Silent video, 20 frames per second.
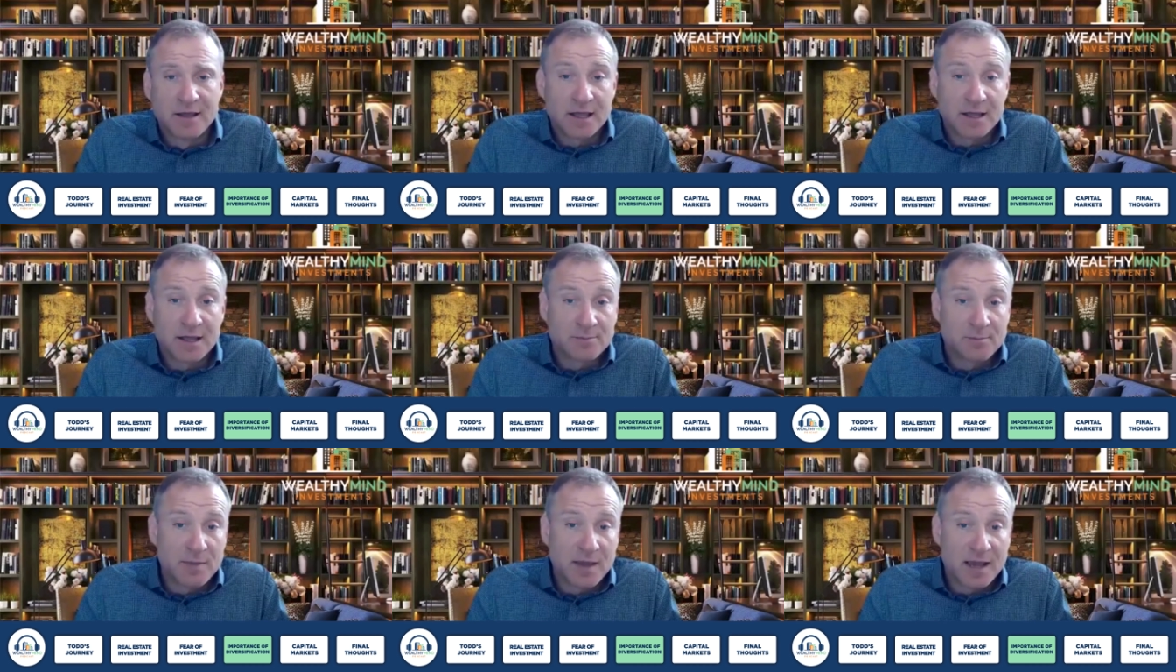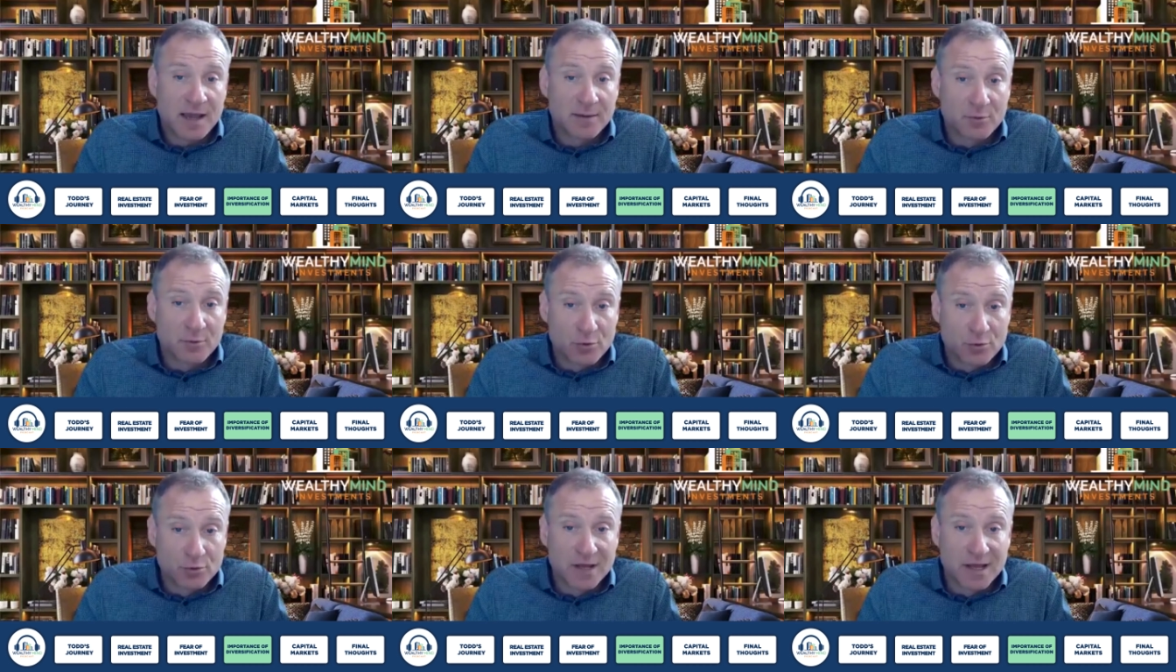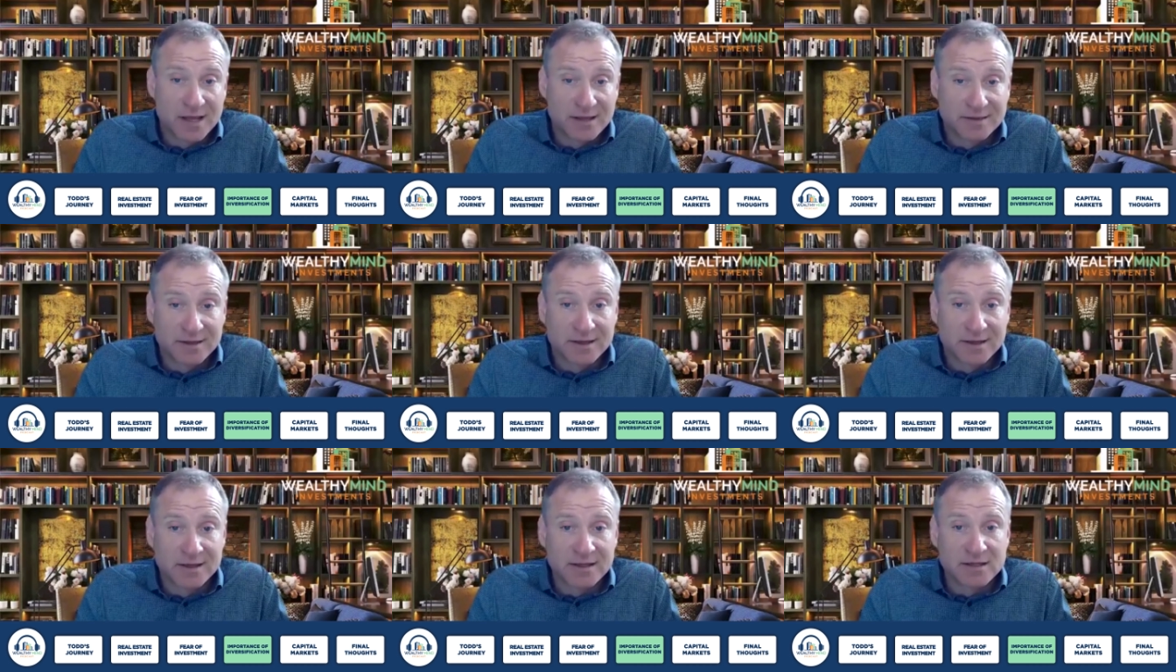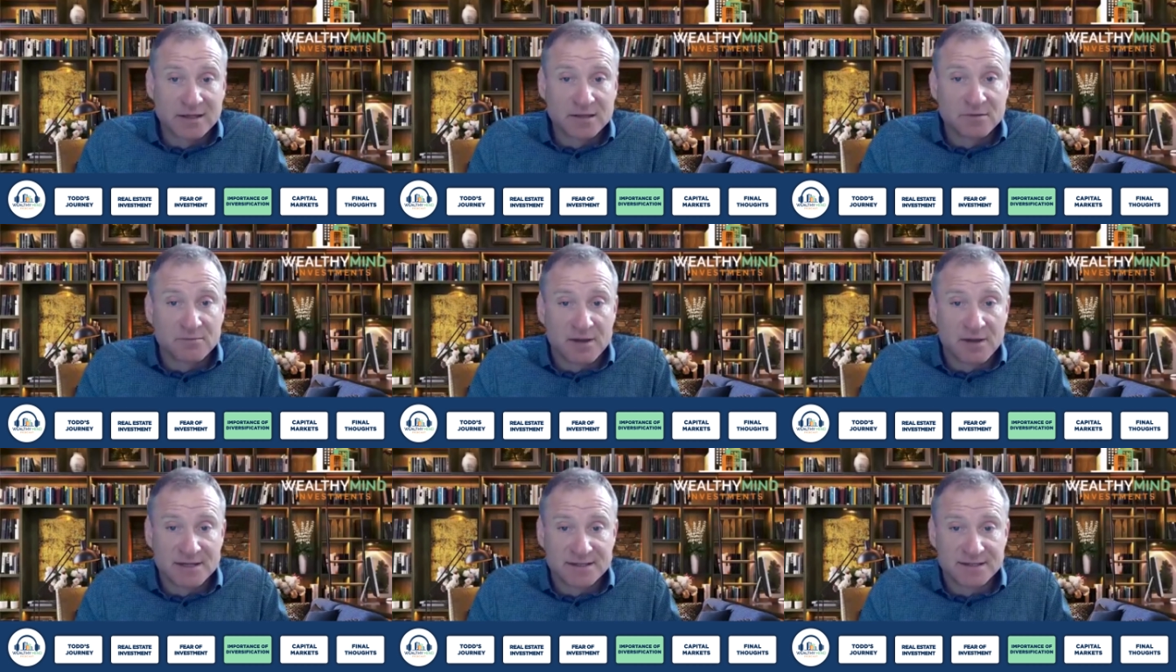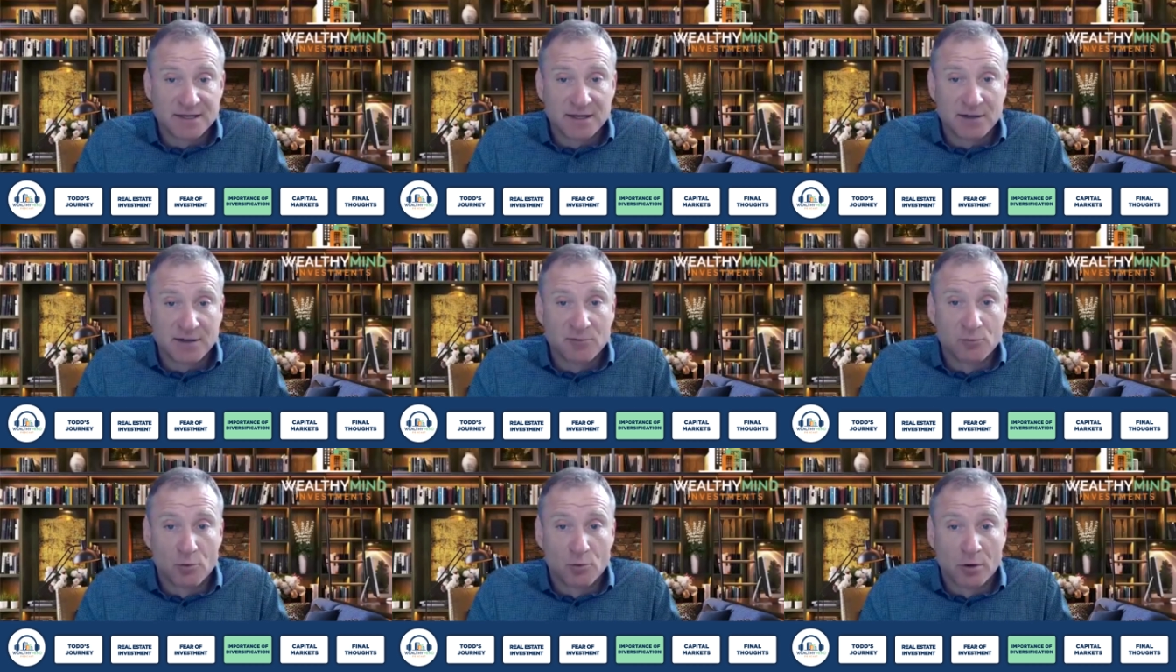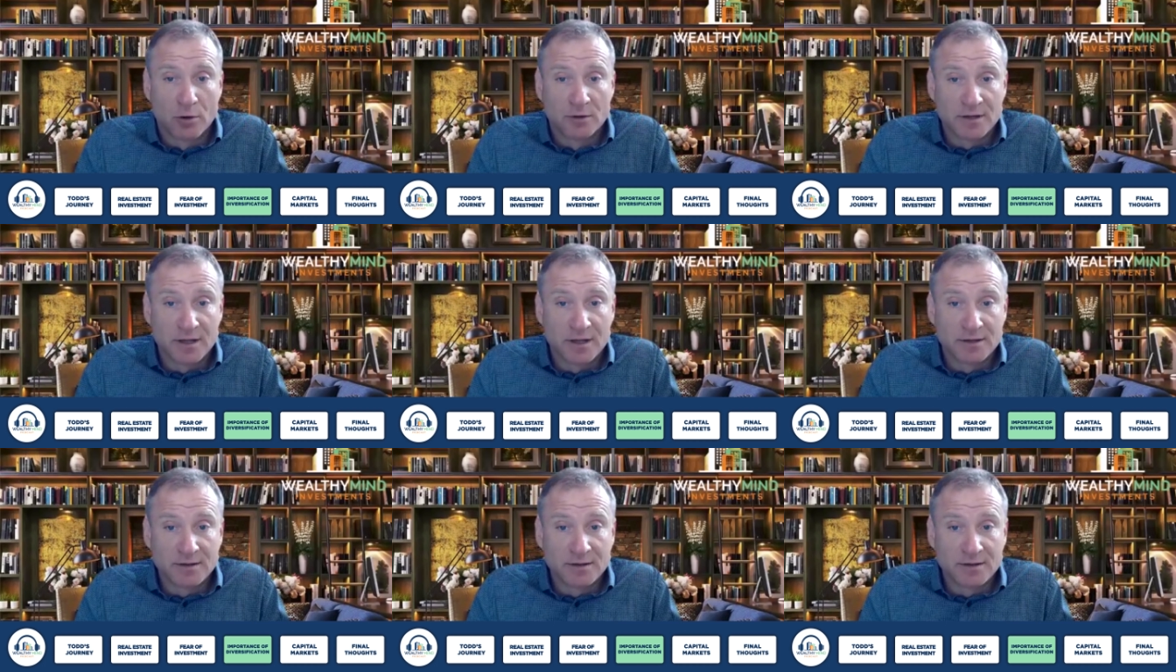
and become good at the investing world?